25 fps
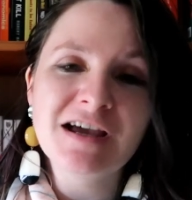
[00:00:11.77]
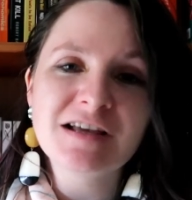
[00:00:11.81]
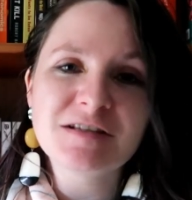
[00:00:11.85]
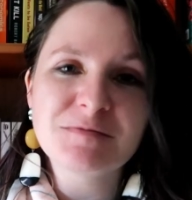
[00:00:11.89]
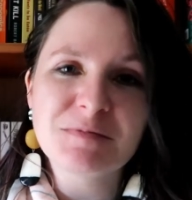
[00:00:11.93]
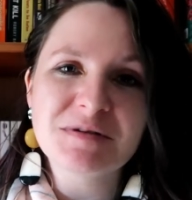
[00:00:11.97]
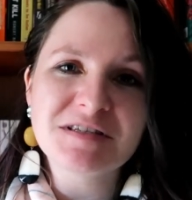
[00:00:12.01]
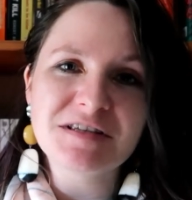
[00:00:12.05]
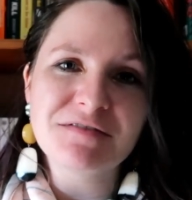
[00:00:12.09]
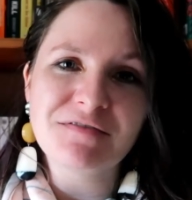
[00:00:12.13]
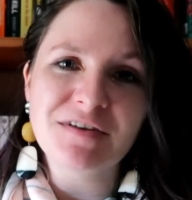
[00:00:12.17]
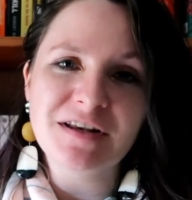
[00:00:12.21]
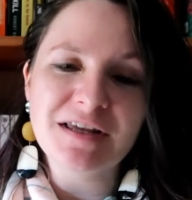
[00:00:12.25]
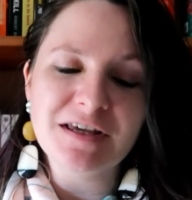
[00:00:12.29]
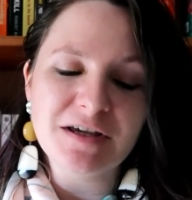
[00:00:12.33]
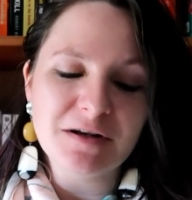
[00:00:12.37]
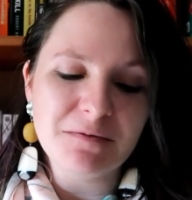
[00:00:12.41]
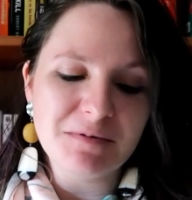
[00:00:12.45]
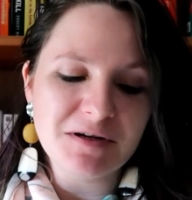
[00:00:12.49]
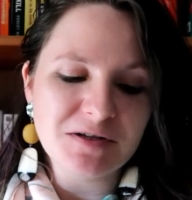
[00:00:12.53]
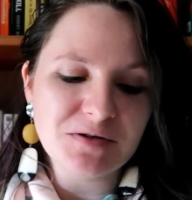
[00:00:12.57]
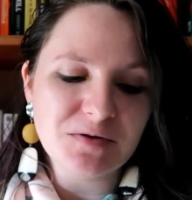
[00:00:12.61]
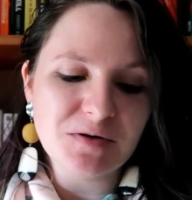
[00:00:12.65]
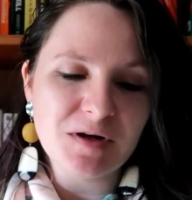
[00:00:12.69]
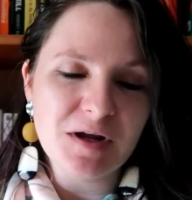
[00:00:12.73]
specifically
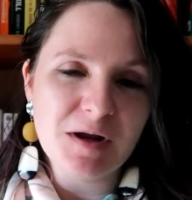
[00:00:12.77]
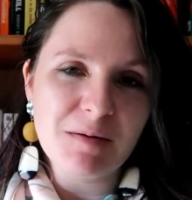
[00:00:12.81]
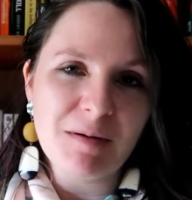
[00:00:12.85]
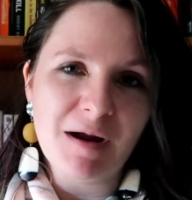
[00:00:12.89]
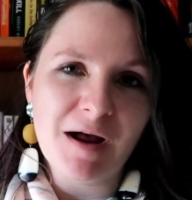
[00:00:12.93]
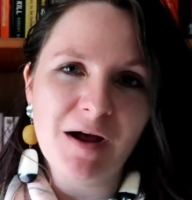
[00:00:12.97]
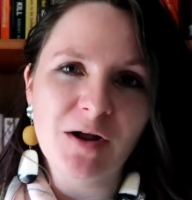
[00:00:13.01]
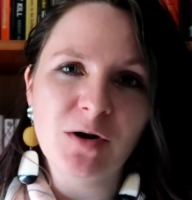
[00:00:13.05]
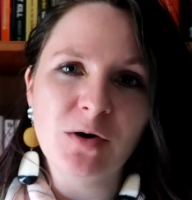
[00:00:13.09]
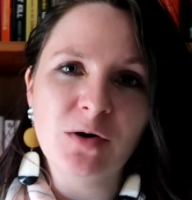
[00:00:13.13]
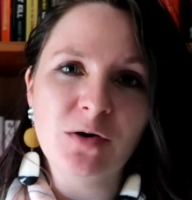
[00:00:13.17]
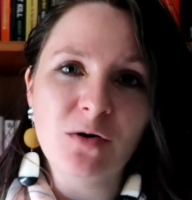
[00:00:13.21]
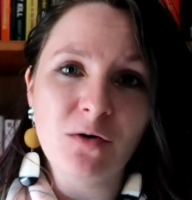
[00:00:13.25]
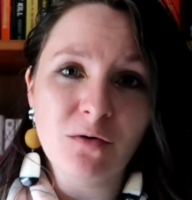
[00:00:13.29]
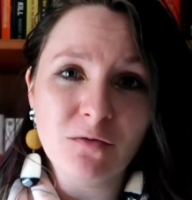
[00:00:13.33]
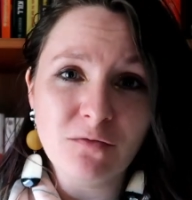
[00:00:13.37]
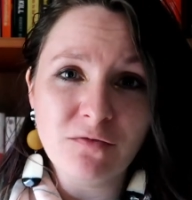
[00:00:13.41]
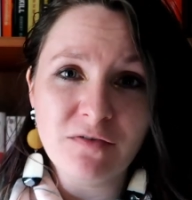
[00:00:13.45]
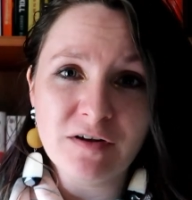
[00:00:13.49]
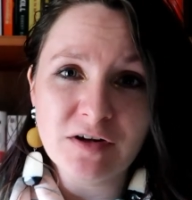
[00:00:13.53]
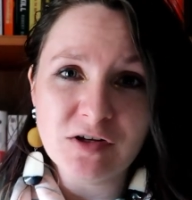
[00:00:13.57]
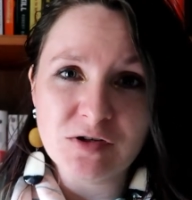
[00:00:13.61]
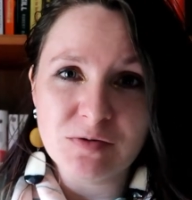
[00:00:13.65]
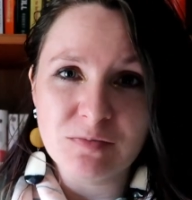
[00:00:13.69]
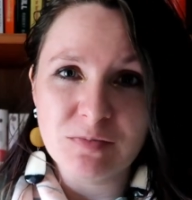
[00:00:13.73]
going to be talking about
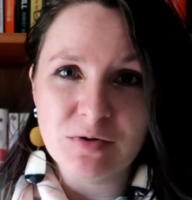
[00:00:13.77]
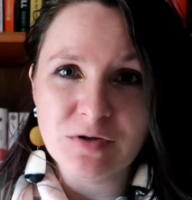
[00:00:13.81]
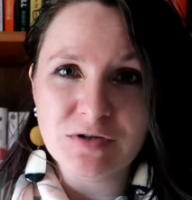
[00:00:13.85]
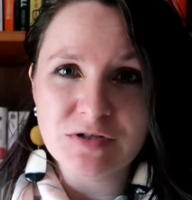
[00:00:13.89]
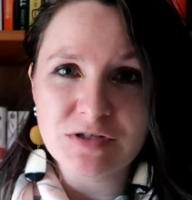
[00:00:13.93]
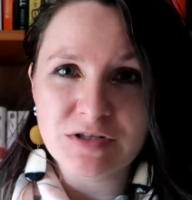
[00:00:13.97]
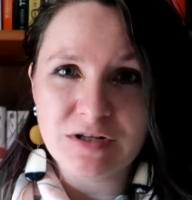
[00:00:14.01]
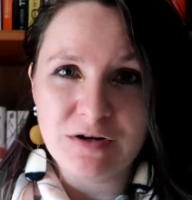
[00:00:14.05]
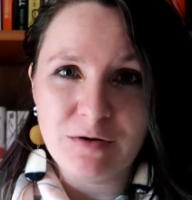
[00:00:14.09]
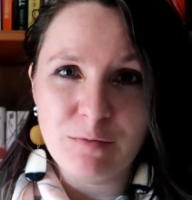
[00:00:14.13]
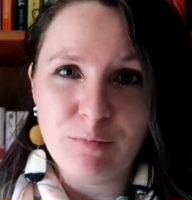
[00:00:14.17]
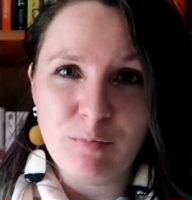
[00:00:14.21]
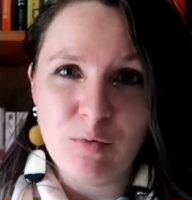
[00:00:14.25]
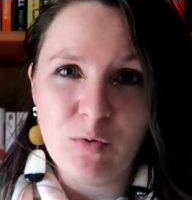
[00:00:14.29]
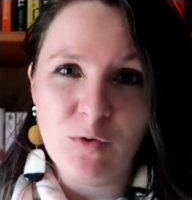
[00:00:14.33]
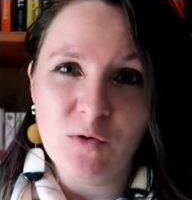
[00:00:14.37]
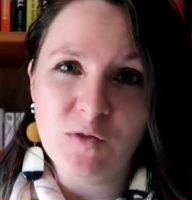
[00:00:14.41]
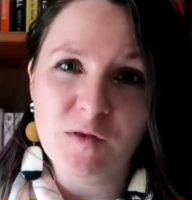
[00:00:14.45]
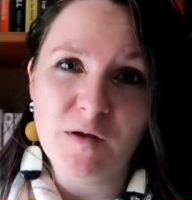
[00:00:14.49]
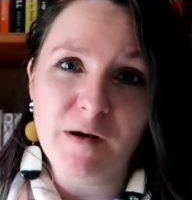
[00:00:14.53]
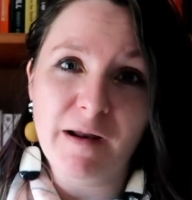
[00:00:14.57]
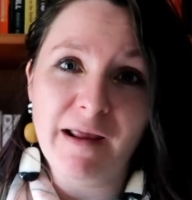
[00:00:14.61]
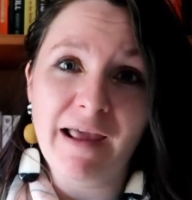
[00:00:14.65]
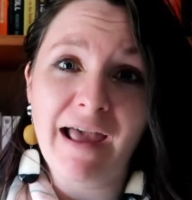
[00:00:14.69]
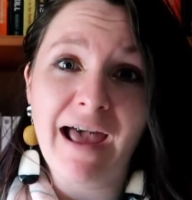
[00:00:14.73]
non-fiction books that I've
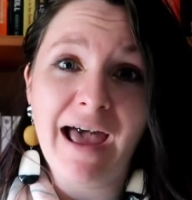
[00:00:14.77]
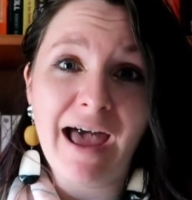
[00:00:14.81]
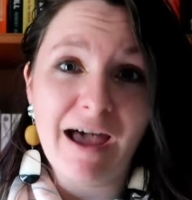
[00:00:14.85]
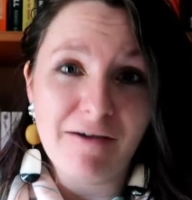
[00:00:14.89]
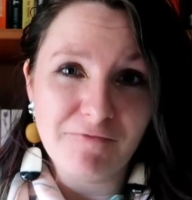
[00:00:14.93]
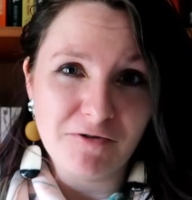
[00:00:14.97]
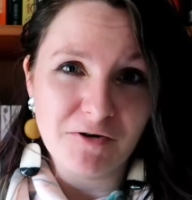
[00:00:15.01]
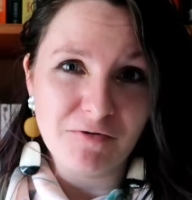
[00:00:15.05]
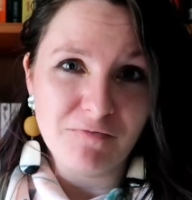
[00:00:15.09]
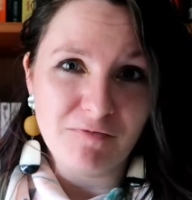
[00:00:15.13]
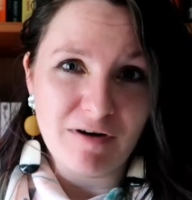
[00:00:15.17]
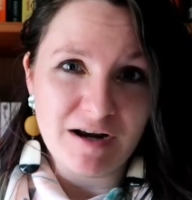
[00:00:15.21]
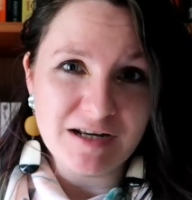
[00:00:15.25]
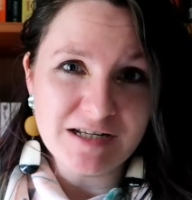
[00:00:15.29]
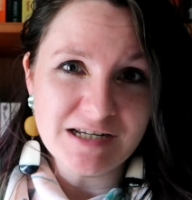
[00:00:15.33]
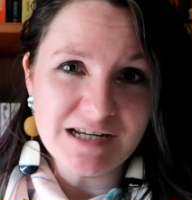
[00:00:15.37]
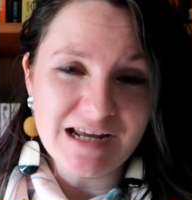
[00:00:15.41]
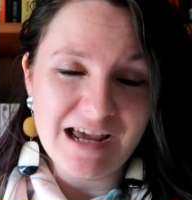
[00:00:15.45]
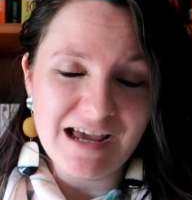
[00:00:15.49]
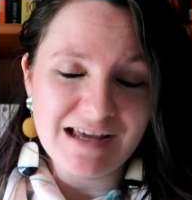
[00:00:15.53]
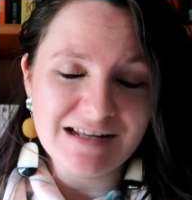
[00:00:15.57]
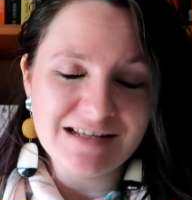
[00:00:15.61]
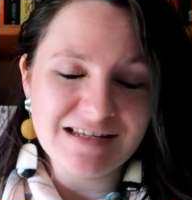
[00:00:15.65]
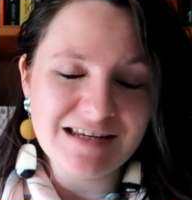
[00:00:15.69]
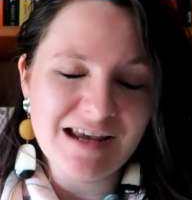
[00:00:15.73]
bought that I haven't read
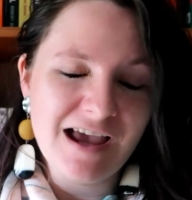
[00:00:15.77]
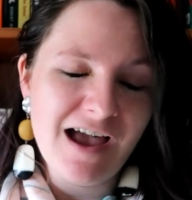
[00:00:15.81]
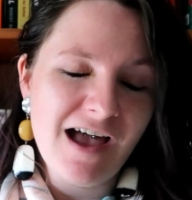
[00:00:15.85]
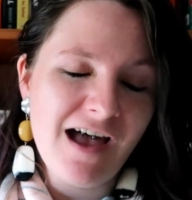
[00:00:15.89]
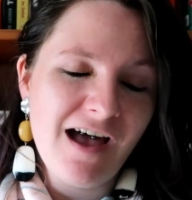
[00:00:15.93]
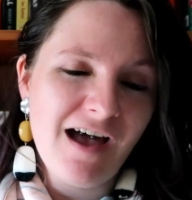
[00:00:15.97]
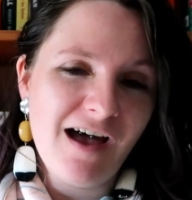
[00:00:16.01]
yet.